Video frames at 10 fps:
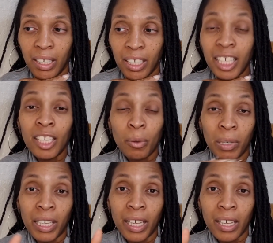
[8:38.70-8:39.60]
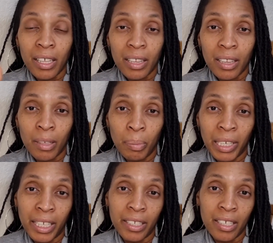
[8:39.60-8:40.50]
Equally, the
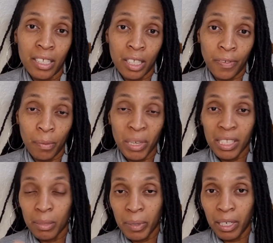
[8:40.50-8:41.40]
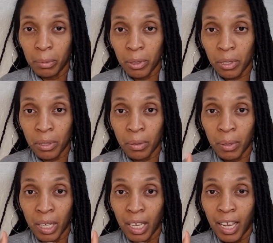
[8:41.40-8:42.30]
plan is for me to be able to,
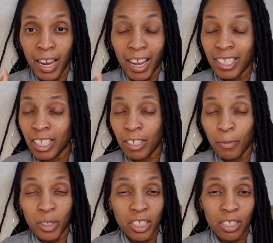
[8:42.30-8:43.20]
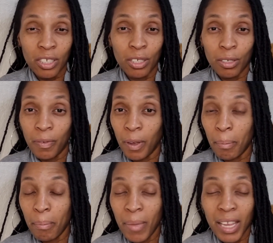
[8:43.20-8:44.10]
as I wanted to do for
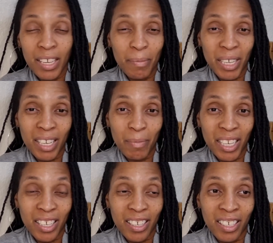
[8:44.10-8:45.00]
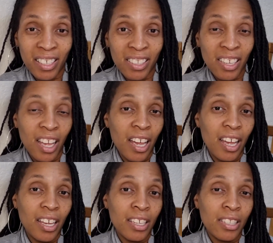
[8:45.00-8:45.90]
many, many, many years,
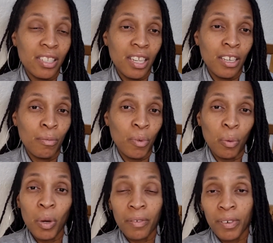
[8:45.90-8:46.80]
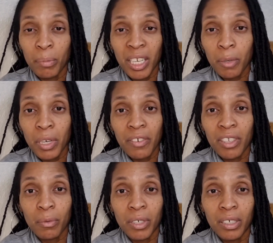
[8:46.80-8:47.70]
is work from anywhere in
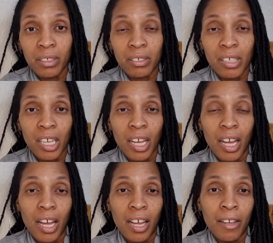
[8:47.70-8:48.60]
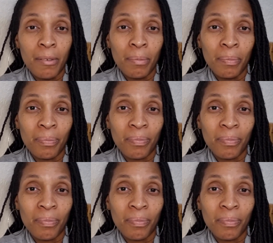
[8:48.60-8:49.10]
the world. And